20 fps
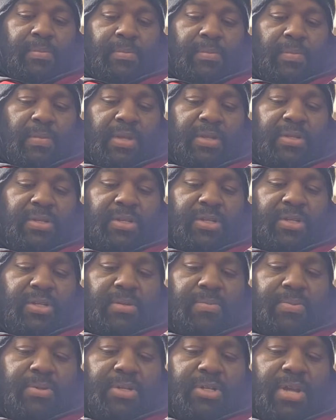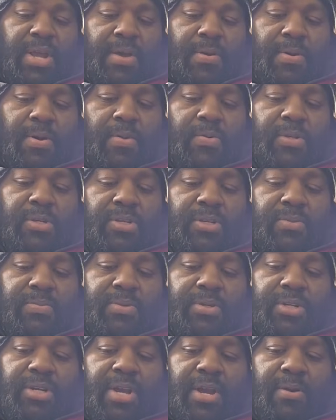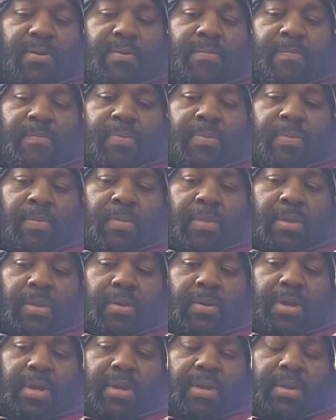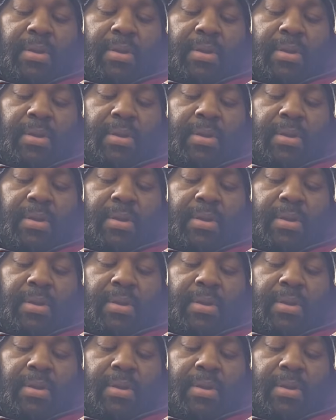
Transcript: is this just a push out? Oh, it's just a push out. Okay.